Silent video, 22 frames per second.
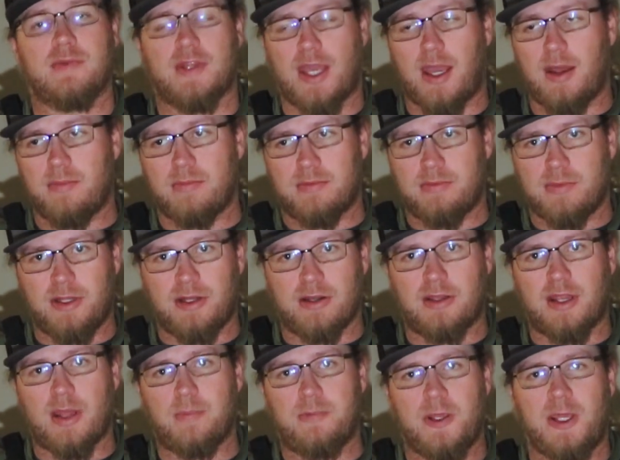that
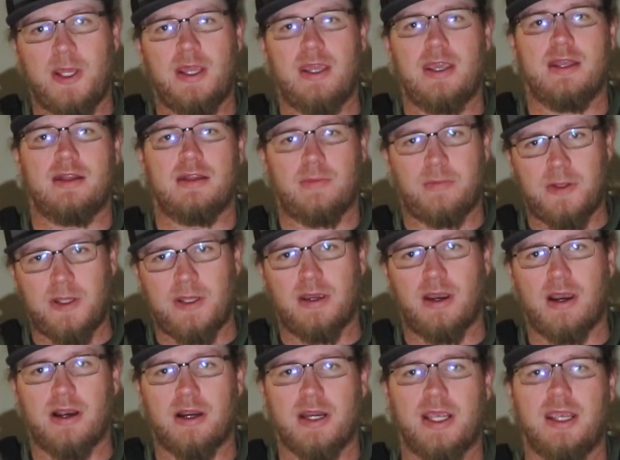that P in the
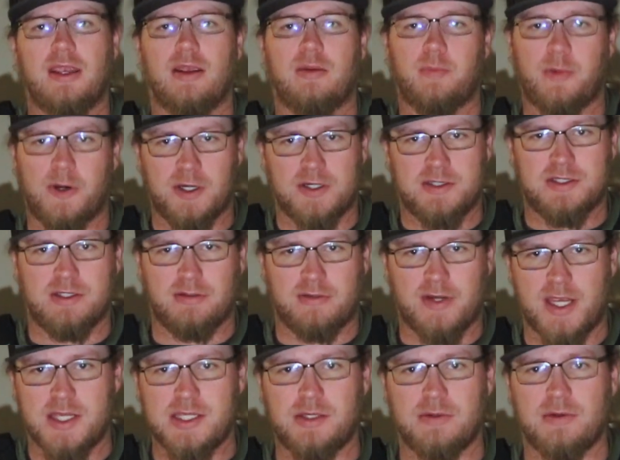P.R.E, personal
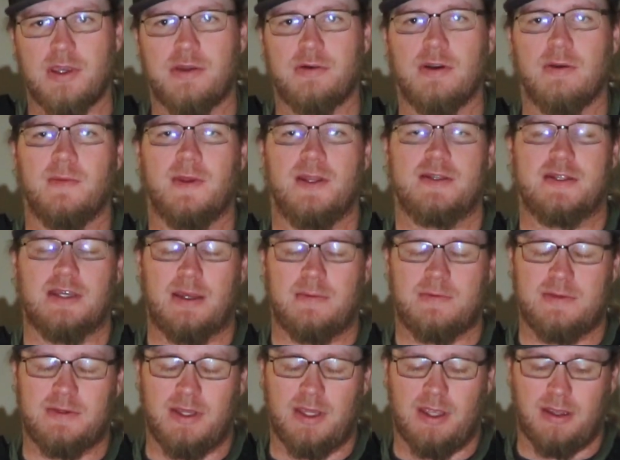rescue equipment type
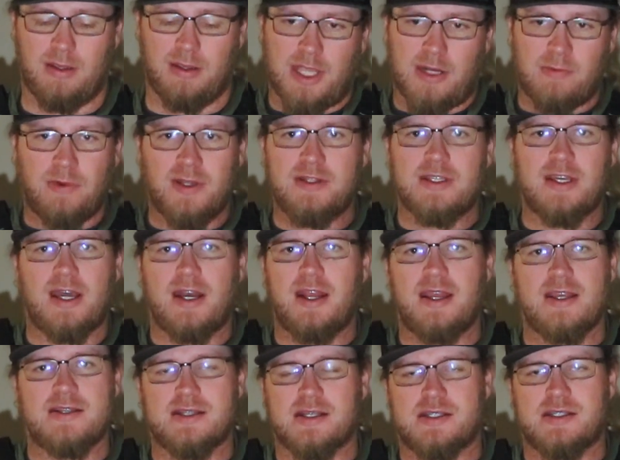thing. And what that
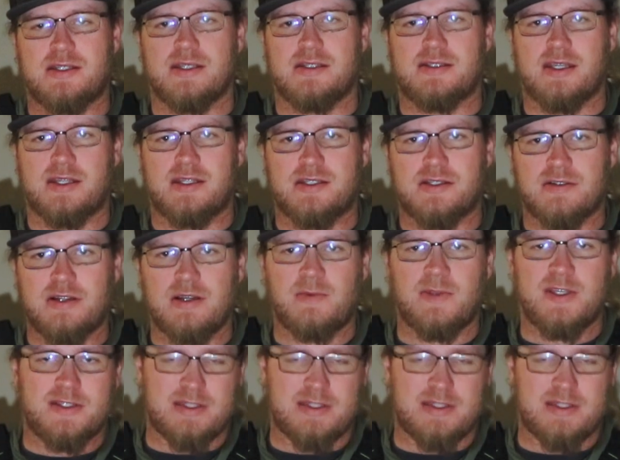is extremely